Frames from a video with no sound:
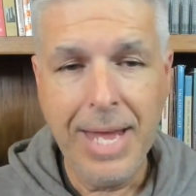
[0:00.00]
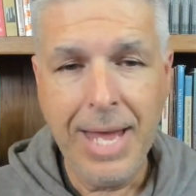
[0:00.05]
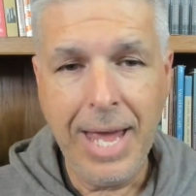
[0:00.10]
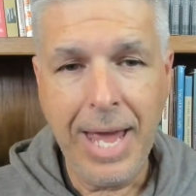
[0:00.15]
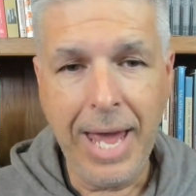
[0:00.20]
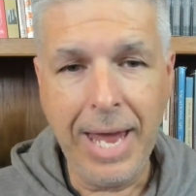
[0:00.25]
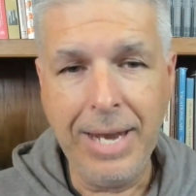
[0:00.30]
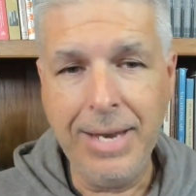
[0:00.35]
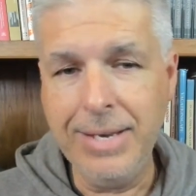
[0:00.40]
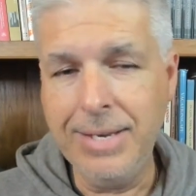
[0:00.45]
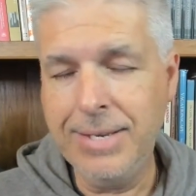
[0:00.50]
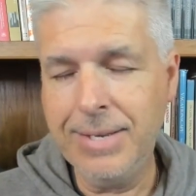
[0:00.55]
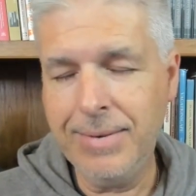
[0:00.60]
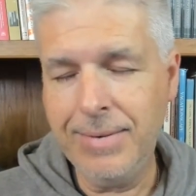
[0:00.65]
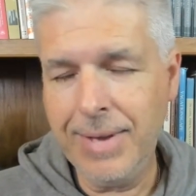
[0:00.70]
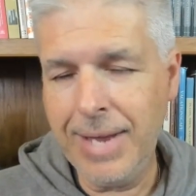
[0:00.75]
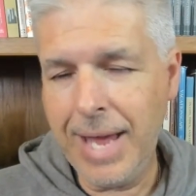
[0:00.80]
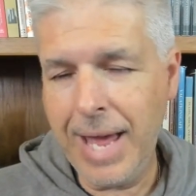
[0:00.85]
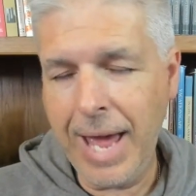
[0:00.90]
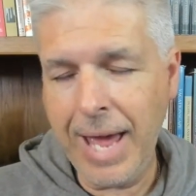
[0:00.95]
And
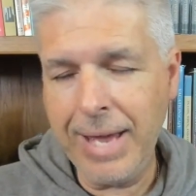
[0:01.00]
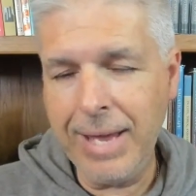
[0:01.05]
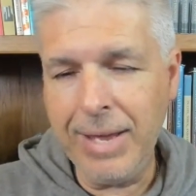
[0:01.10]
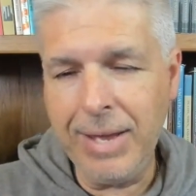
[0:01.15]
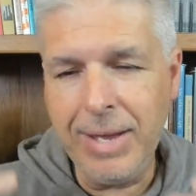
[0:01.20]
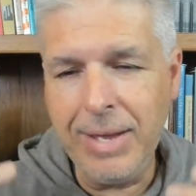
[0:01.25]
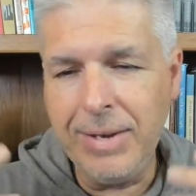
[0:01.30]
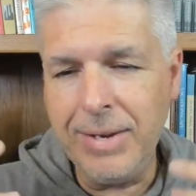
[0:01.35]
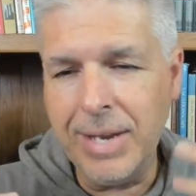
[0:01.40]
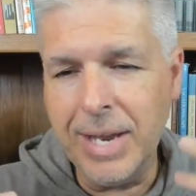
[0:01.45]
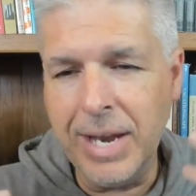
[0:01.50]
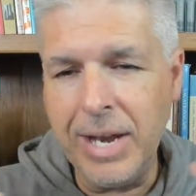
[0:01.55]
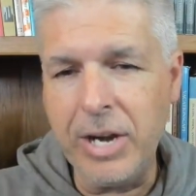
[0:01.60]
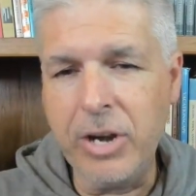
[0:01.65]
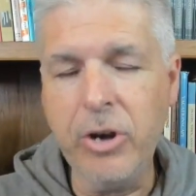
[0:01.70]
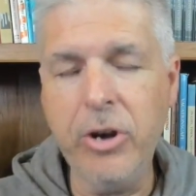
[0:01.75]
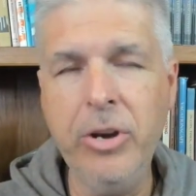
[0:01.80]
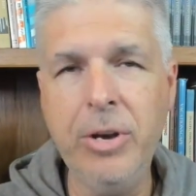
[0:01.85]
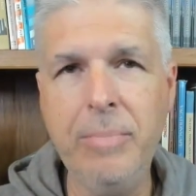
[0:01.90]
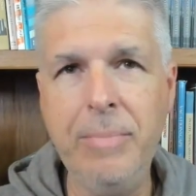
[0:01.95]
it
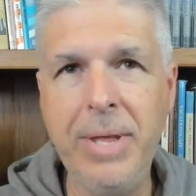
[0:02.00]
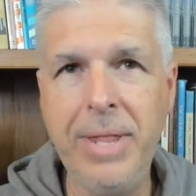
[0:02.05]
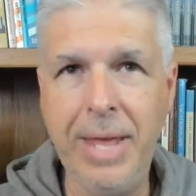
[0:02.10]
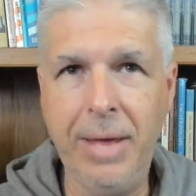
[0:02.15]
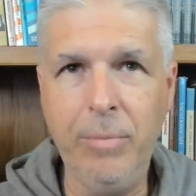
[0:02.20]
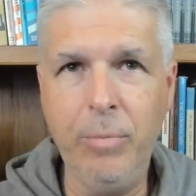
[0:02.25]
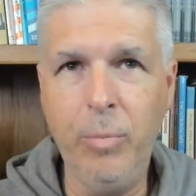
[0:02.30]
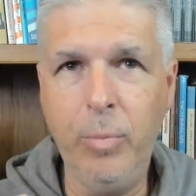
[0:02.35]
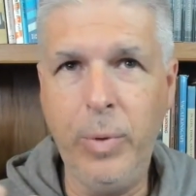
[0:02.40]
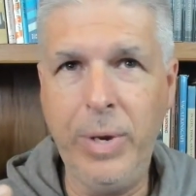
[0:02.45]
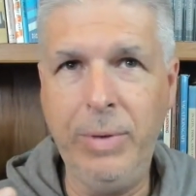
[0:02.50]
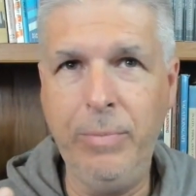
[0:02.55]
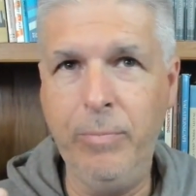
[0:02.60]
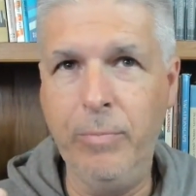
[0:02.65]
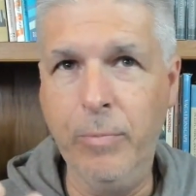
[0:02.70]
occurred to me that we